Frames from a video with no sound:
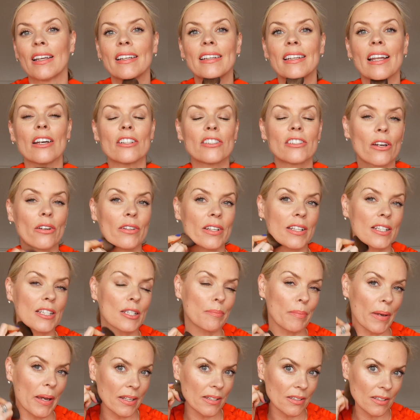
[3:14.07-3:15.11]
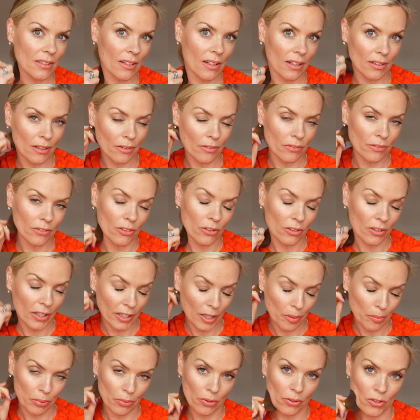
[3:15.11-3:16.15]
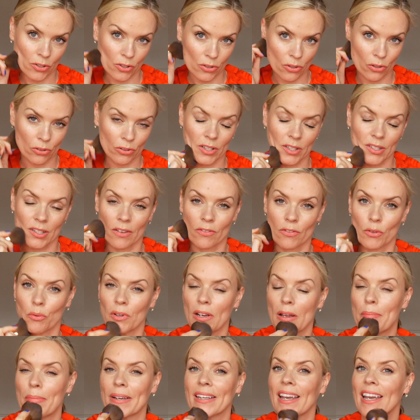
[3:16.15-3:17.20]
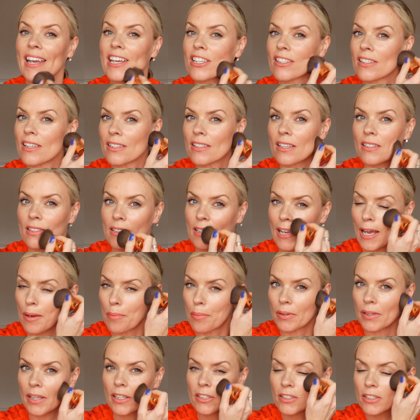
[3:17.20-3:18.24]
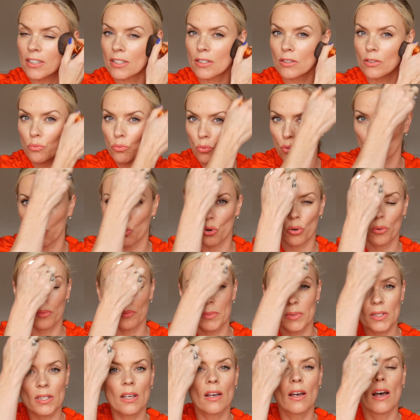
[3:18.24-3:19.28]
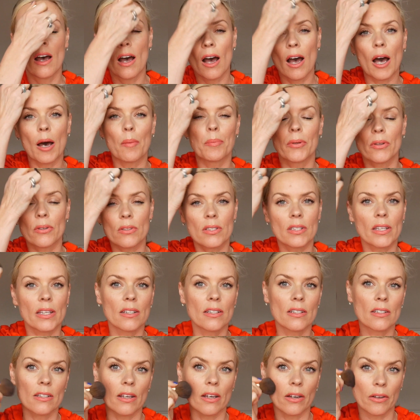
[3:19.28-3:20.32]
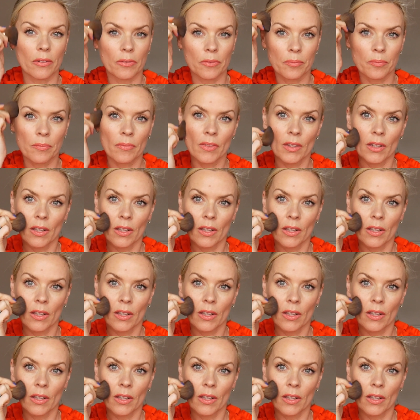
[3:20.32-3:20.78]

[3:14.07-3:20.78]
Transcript: Now, don't expect to kind of look like a bronze goddess after one application. It doesn't happen. It just warms up your skin tone.